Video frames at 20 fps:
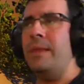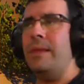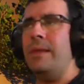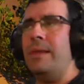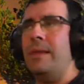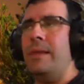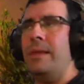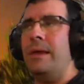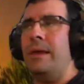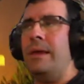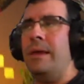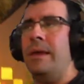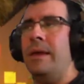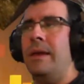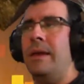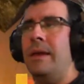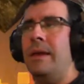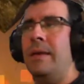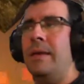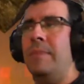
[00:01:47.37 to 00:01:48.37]

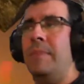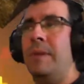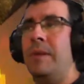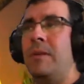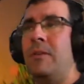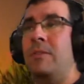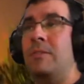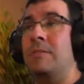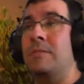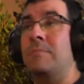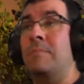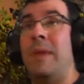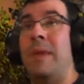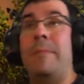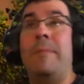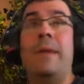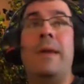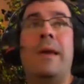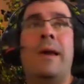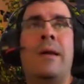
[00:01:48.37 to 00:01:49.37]
because
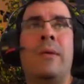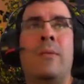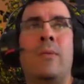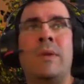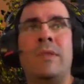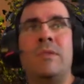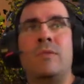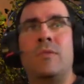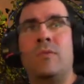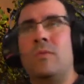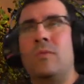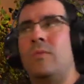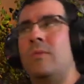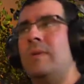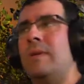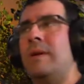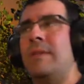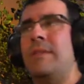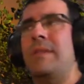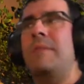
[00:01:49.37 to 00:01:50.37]
maybe I want to do
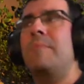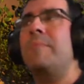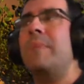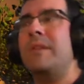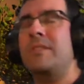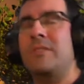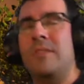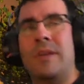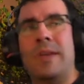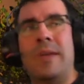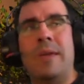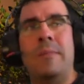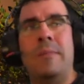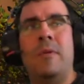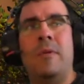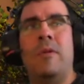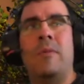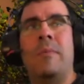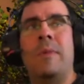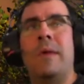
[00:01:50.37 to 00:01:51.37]
a third person game
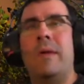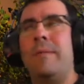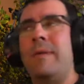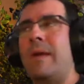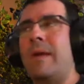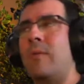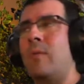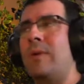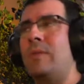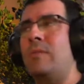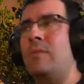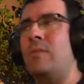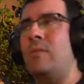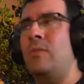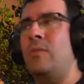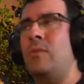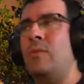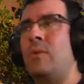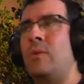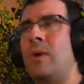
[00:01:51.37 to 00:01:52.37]
or maybe I want to
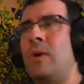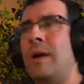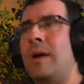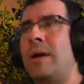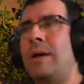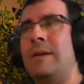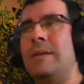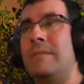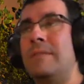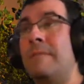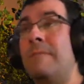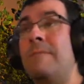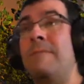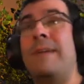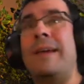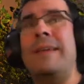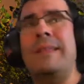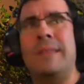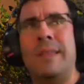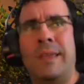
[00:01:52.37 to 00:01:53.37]
do a
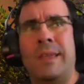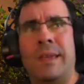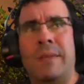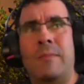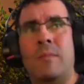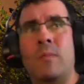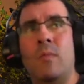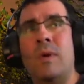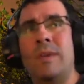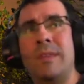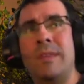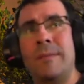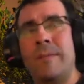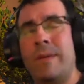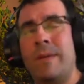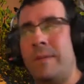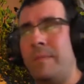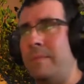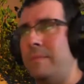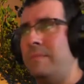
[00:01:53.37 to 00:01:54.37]
fighting game,
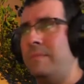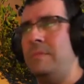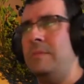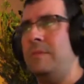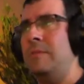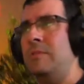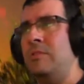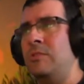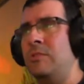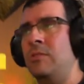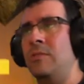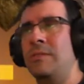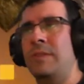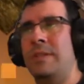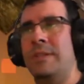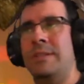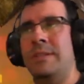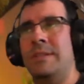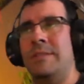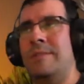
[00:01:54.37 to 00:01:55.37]
whatever. So
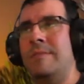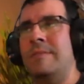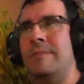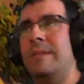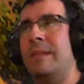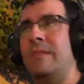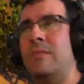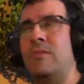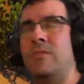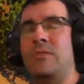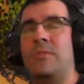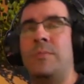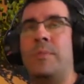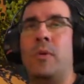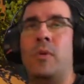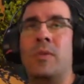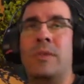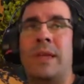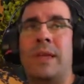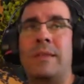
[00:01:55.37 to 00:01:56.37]
these systems need to
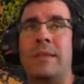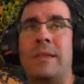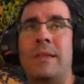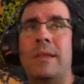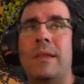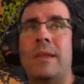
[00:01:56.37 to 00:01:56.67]
support that.